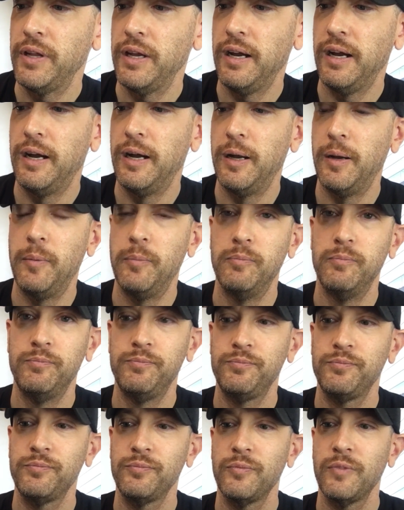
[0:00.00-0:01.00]

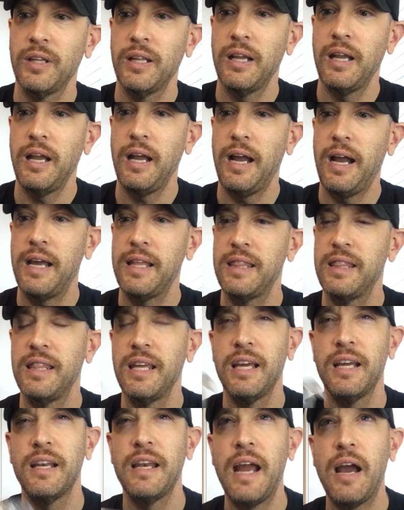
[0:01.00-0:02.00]
I
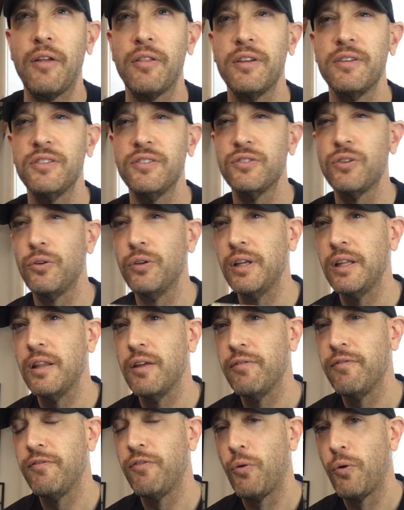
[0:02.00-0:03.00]
think now this is only the
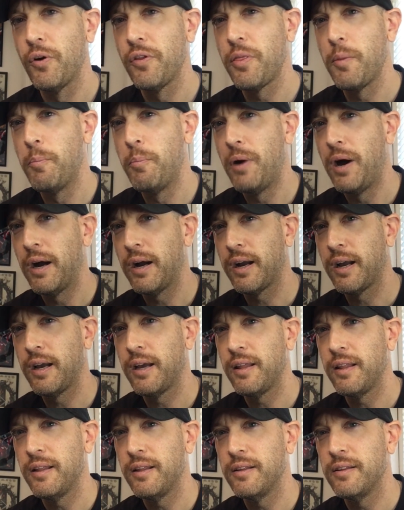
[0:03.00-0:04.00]
4th Buck
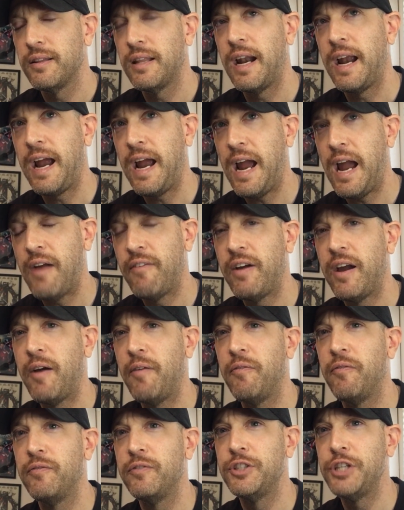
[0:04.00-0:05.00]
that I have. I
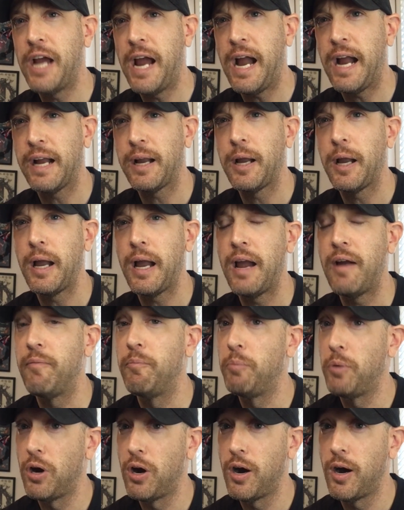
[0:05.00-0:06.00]
have Jack, I have
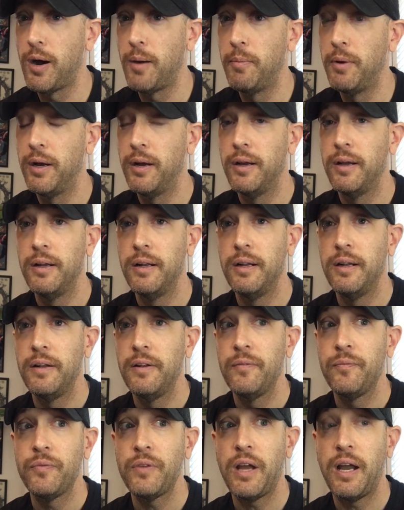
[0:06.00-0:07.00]
Bob,
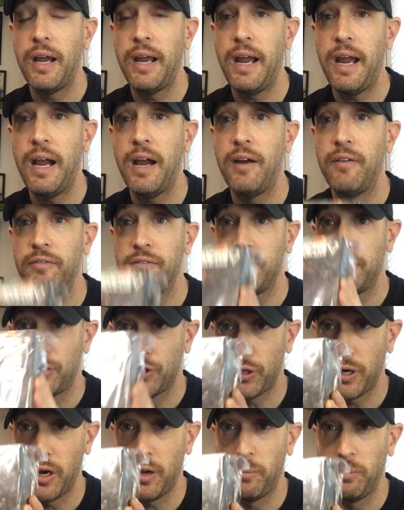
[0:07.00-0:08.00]
I have the
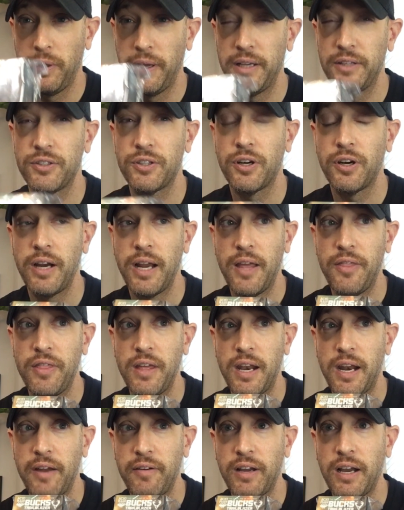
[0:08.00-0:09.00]
Trailblazer, and
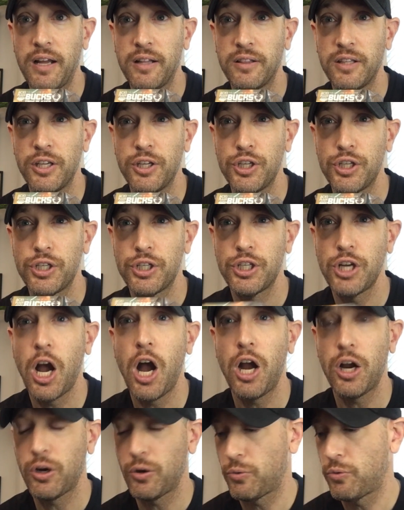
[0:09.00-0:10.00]
then I got the
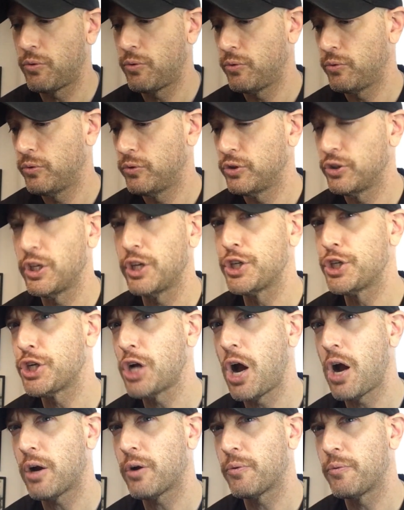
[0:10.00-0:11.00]
Shock
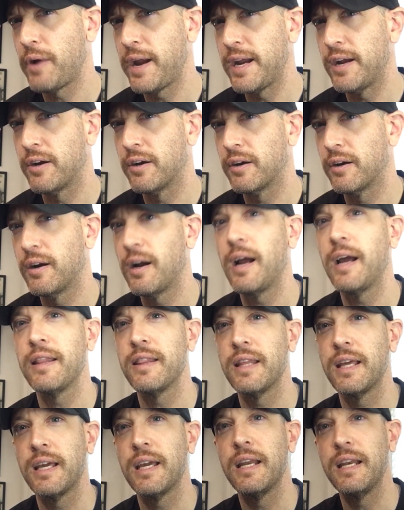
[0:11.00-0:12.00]
Raider, I
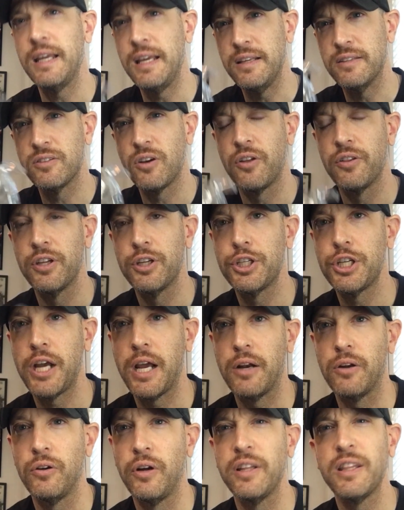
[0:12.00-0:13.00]
think, and he's on the
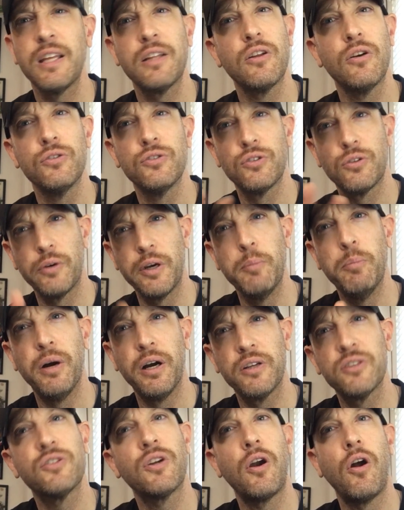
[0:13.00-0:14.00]
channel. I think those 3
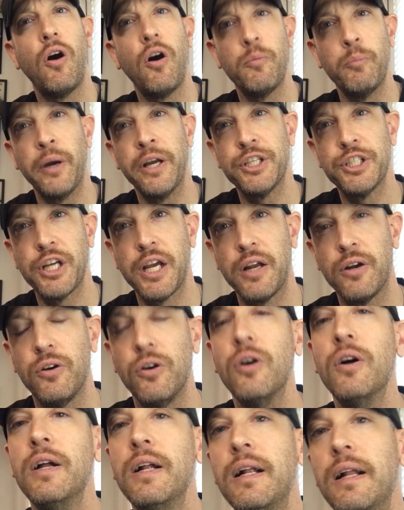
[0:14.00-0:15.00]
Bucks are on my channel.
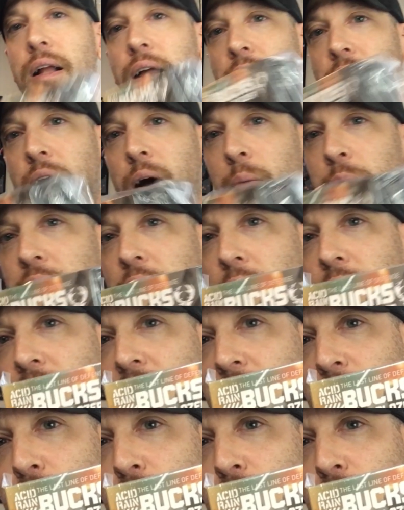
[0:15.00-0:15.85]
Now I got